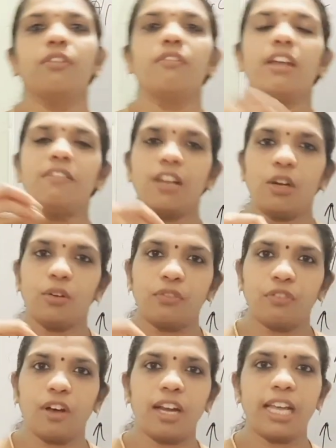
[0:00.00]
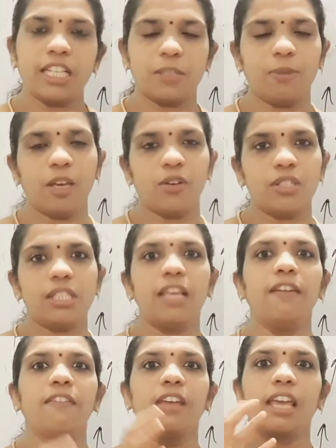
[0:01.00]
when we look for
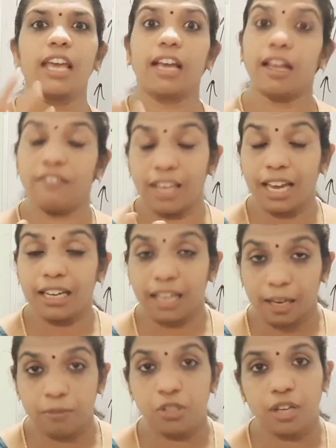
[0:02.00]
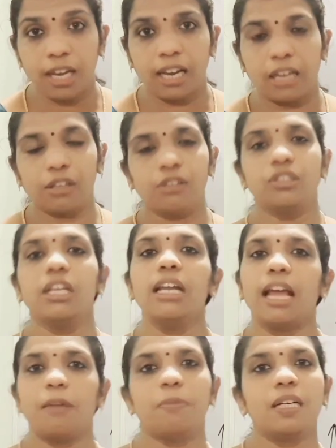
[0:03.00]
HbA1c, we can come to a conclusion
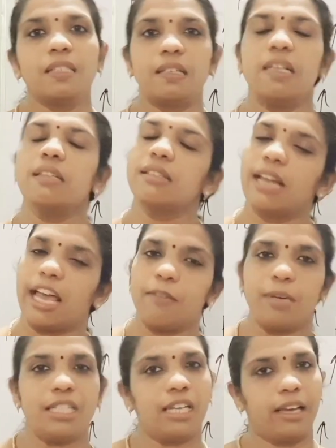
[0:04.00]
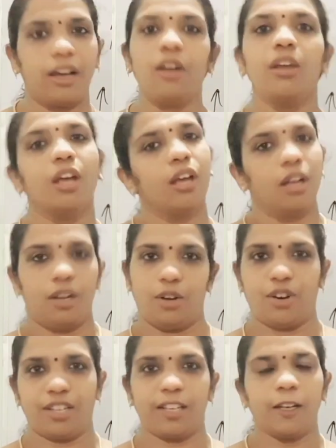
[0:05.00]
that person is diabetic or
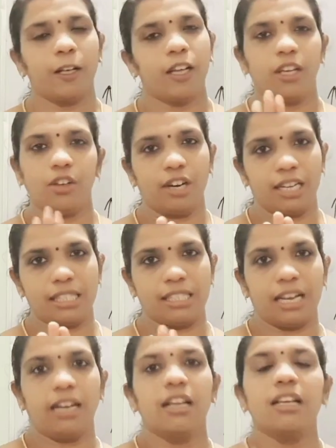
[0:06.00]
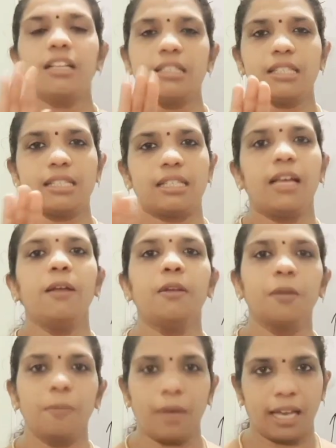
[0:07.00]
not. You understand? This is the
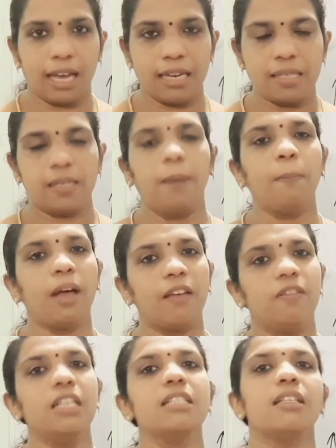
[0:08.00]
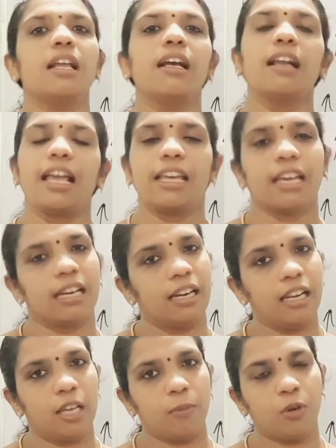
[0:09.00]
mechanism by which the
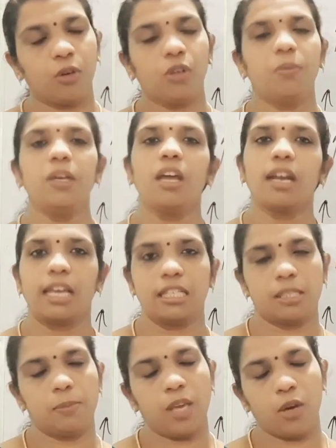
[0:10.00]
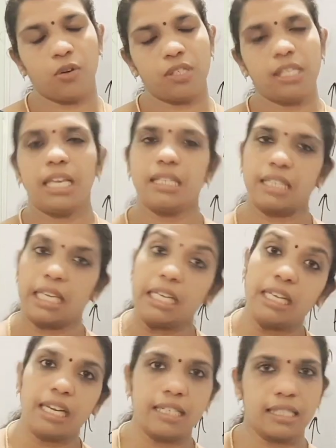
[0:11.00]
glycated hemoglobin or HbA1c is
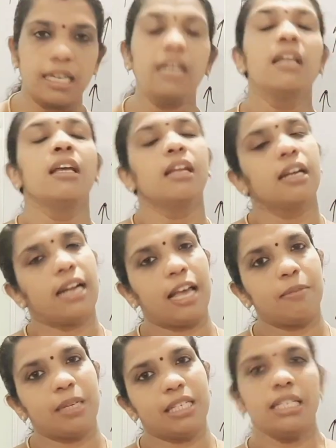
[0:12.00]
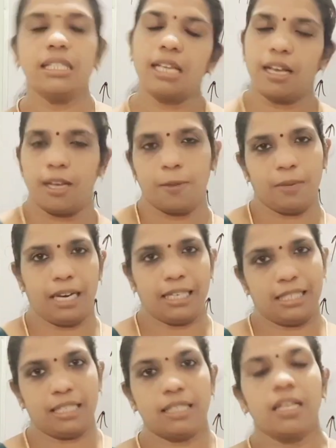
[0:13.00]
increased in diabetes
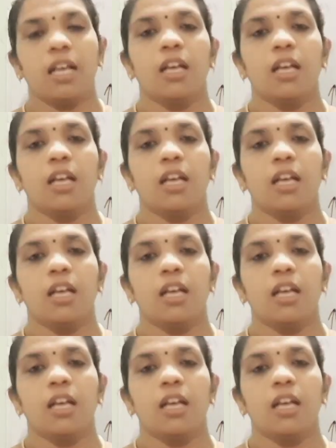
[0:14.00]
mellitus.